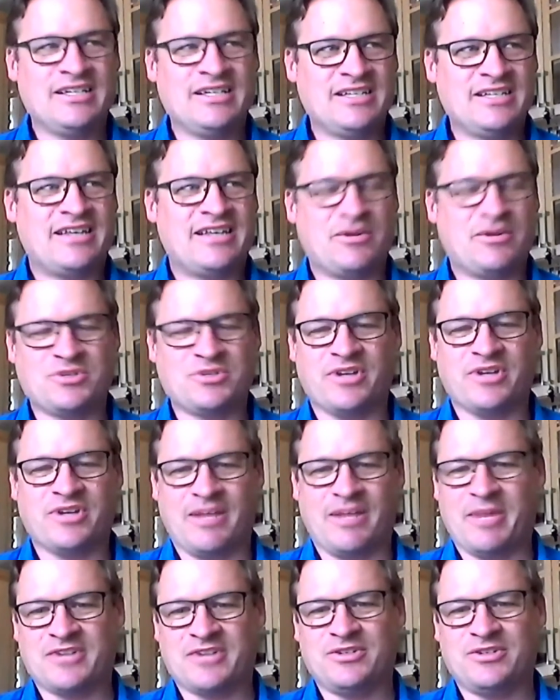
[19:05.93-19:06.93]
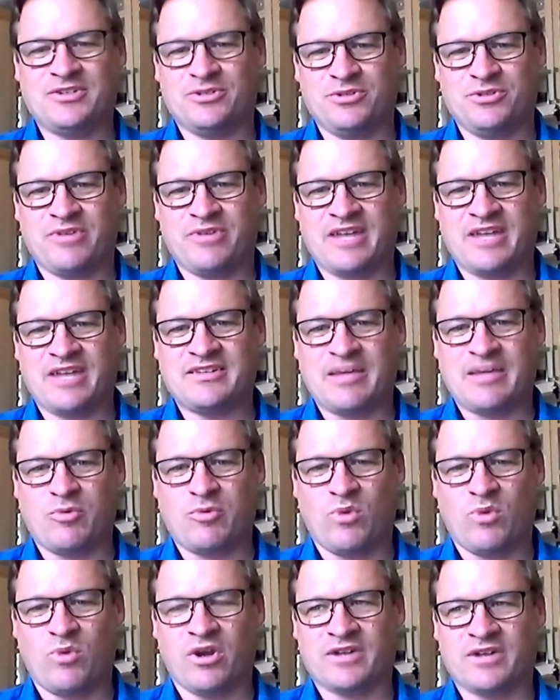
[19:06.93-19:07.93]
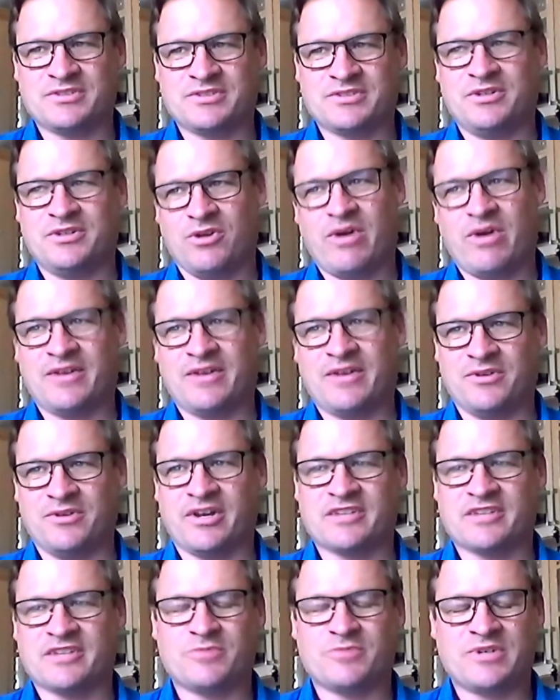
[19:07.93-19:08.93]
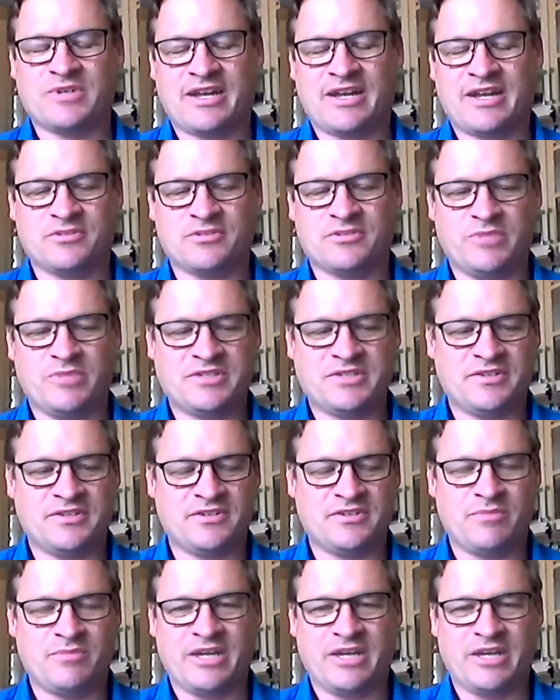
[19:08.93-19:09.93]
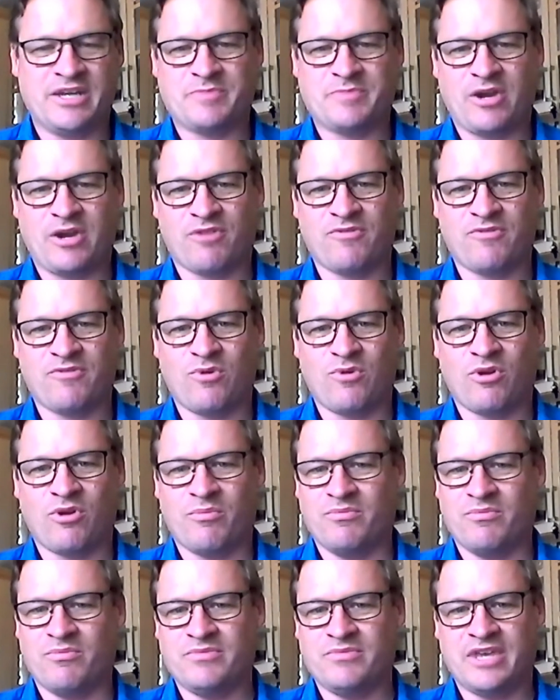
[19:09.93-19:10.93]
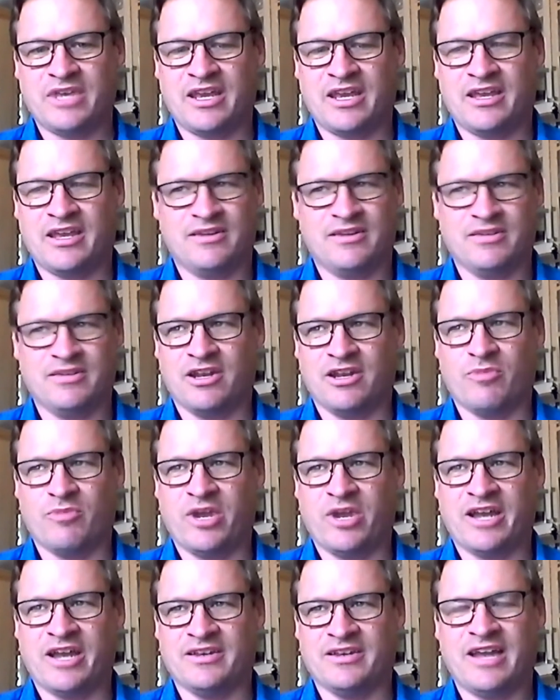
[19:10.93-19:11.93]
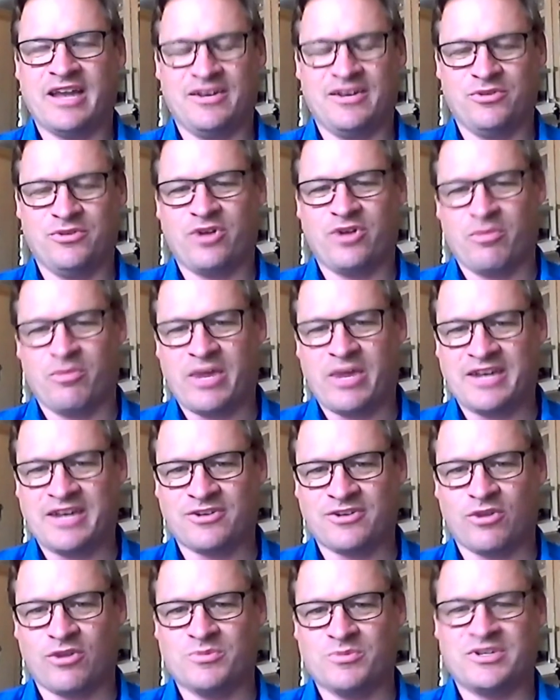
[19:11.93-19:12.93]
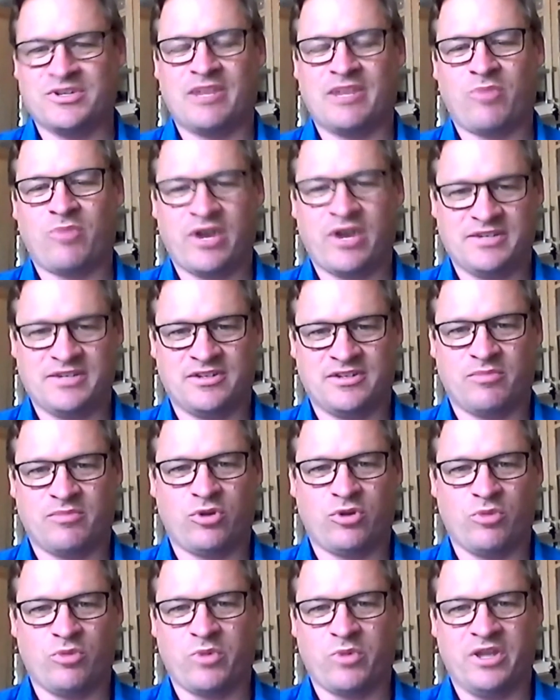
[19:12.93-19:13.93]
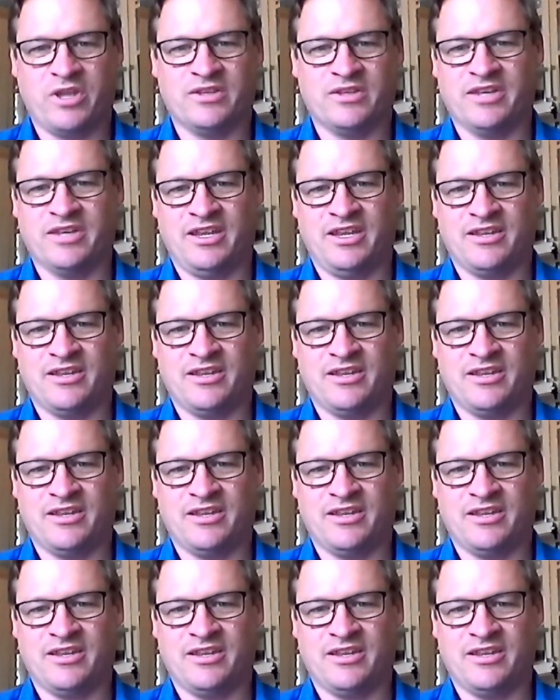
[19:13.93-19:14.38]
good. I mean, I still do that type of work. I'll still go out to a customer's house or business and make a spare for them, and but I do it on my terms, and I price it appropriately, and